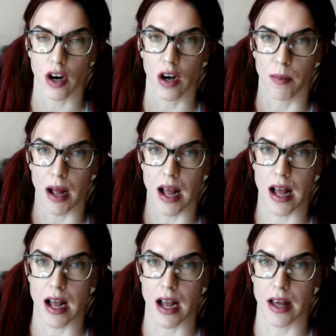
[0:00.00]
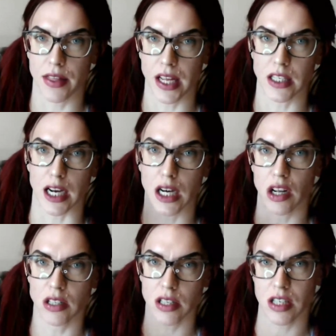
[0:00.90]
from uh, things like
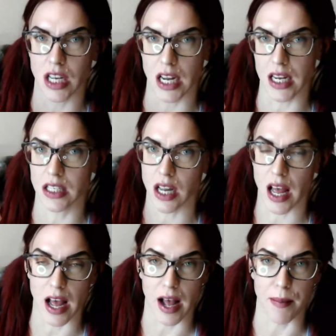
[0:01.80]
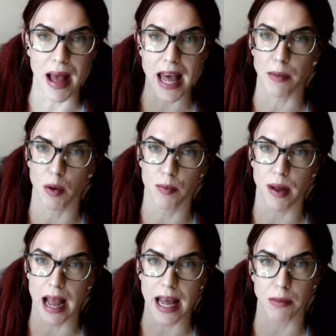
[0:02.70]
nuts, seeds, um,
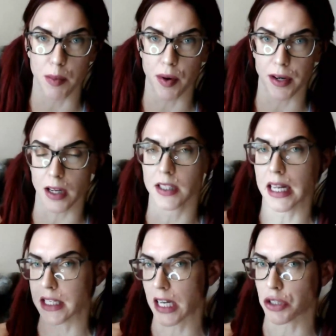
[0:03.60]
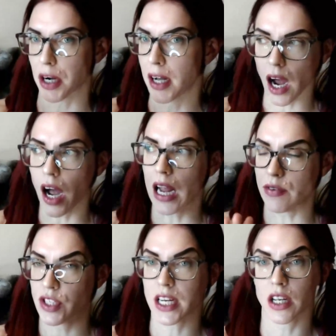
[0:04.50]
animal animal products, etc.
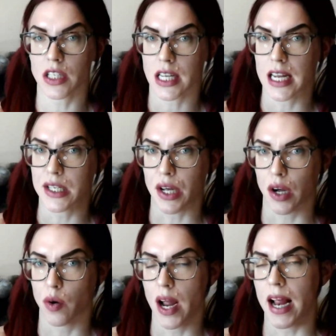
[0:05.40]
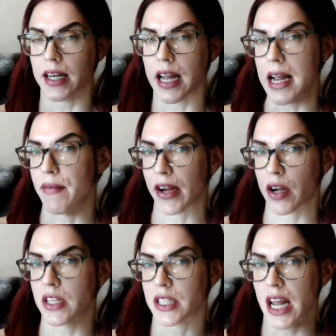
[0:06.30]
If she does keto and if we're
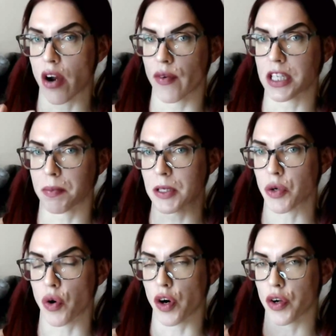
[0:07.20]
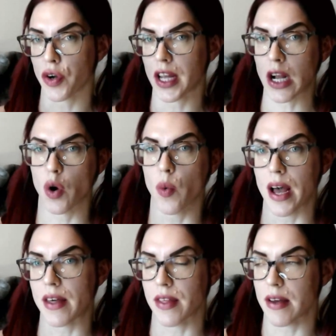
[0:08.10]
going to see her recipes or her cooking or
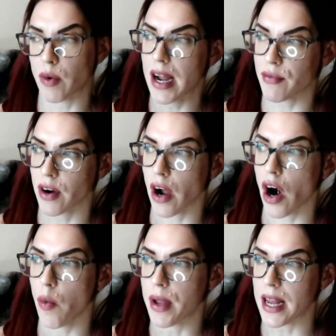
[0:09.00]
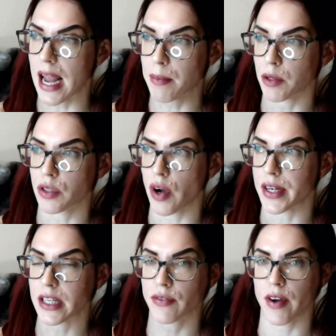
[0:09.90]
whatever, whatever, I'll be able to
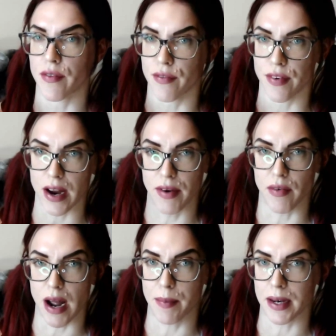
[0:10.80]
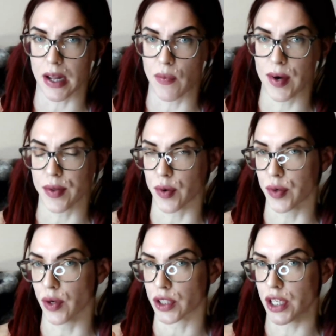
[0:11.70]
identify very rapidly whether
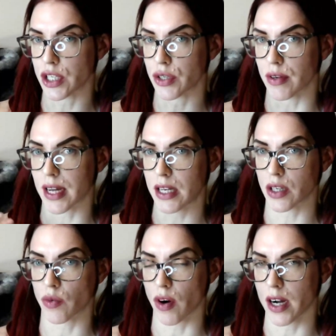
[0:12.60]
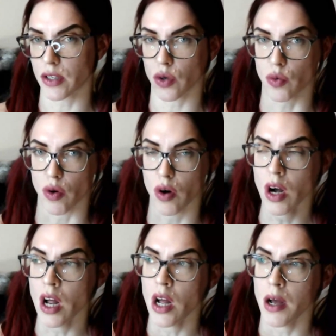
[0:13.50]
or not she's doing keto right or
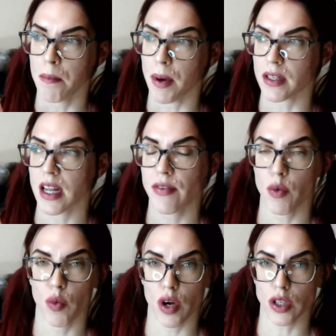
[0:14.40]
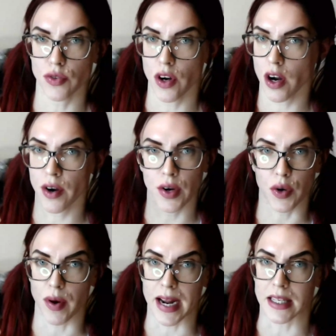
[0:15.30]
wrong. But if it works for her,
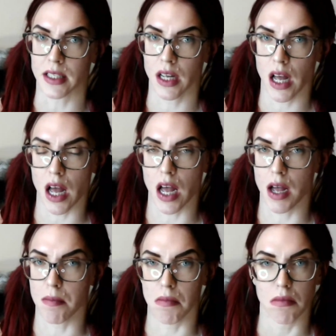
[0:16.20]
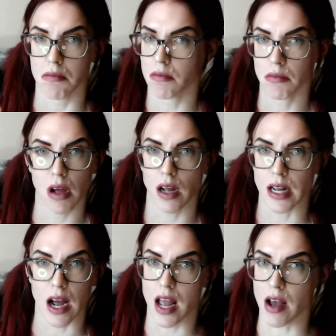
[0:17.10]
great. Um,
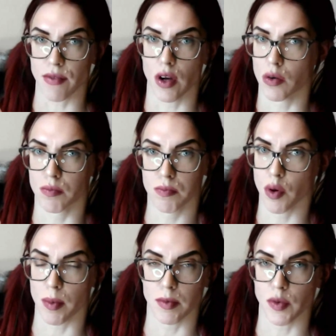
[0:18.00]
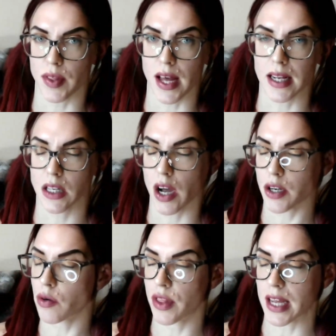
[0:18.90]
I have no problems with that.
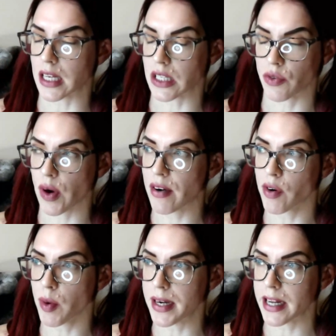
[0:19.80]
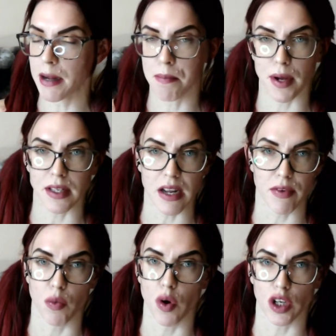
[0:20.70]
I don't think it is for everybody, but
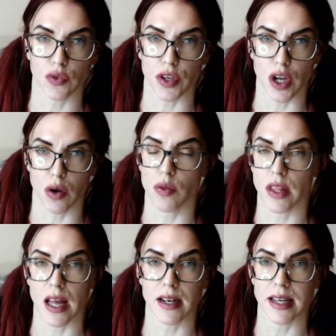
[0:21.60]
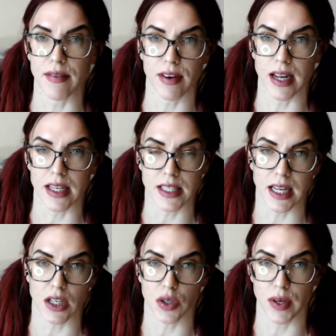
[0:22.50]
if it works for you, then definitely
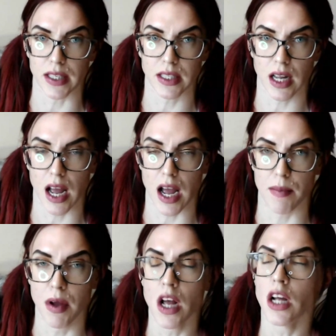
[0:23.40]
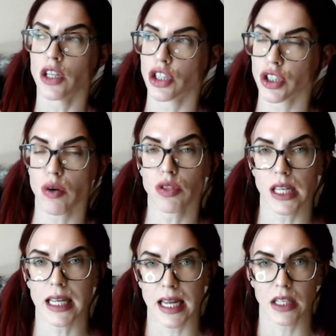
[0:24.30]
stick to it. Um, just don't
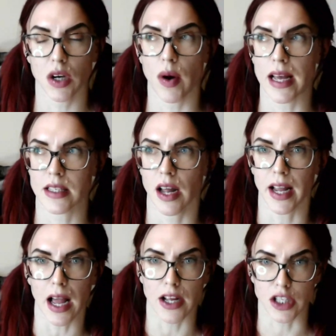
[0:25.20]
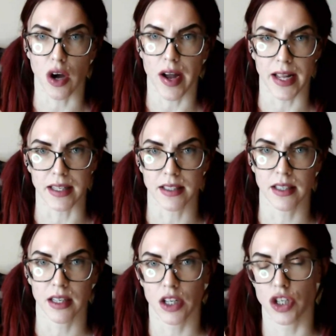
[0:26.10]
see keto as like a
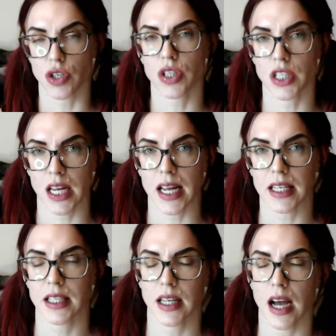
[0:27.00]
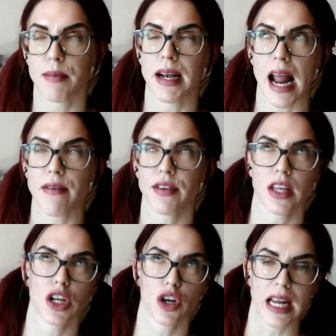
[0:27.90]
diet. You should see it, I mean,
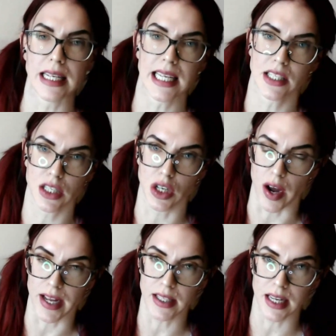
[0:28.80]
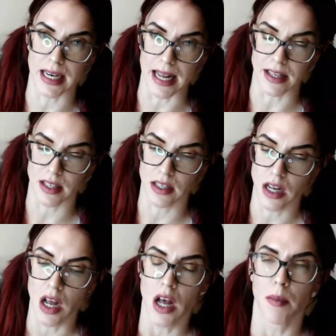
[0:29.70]
everything you eat is a diet in
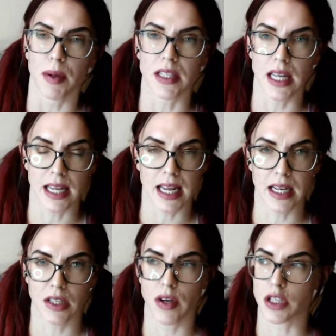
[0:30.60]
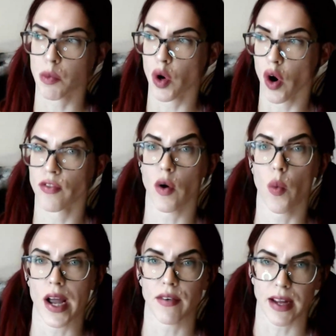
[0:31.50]
essence, but see, keto is more of a
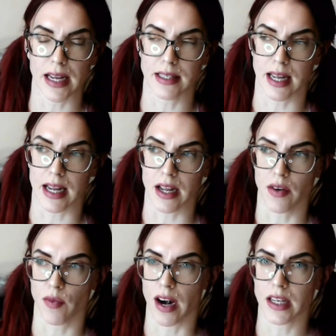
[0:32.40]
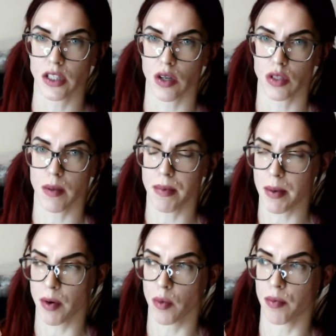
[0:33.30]
way of eating, right? So some
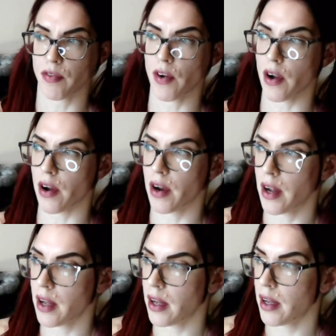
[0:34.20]
people prefer